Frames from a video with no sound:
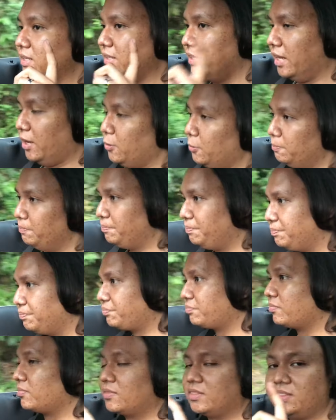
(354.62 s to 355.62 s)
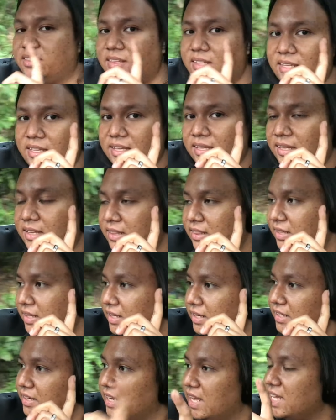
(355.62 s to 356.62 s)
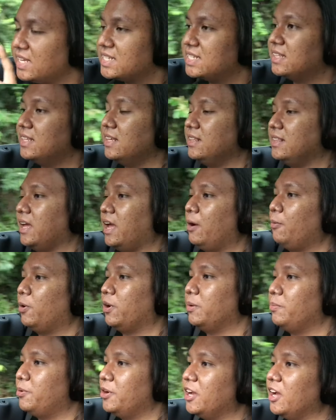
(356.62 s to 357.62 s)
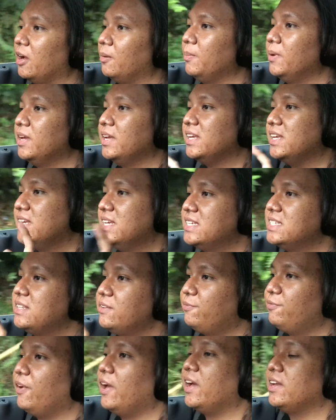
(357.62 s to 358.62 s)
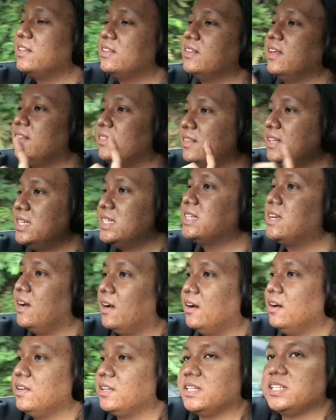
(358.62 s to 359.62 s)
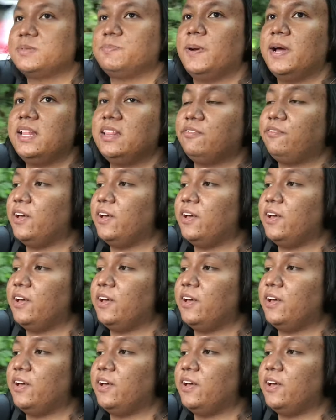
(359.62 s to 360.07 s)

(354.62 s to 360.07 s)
Now, the next thing that I want to bring up is the fact that this card, despite